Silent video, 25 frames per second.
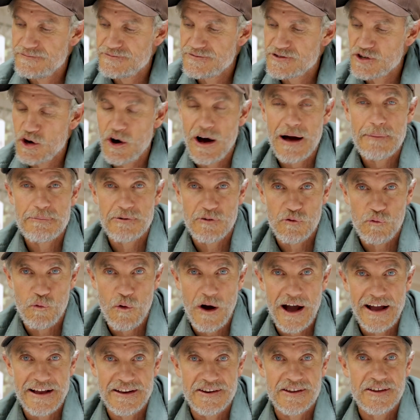type of
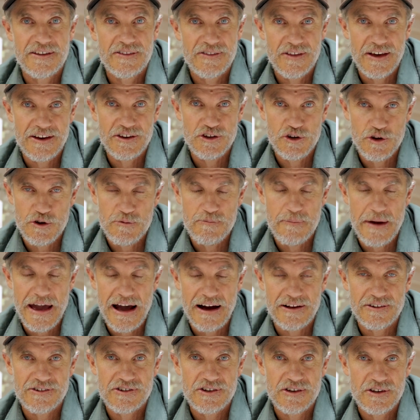weight that you
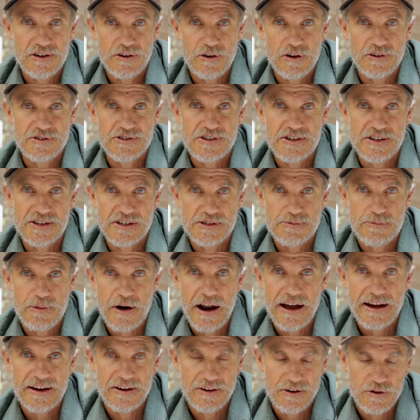mount onto this
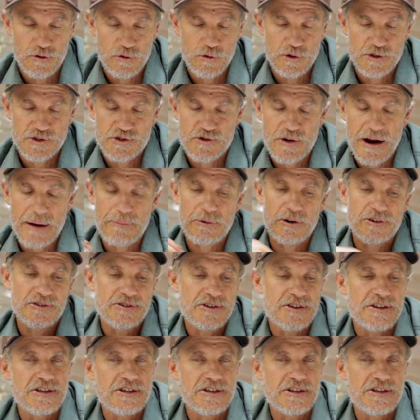bracket or strap onto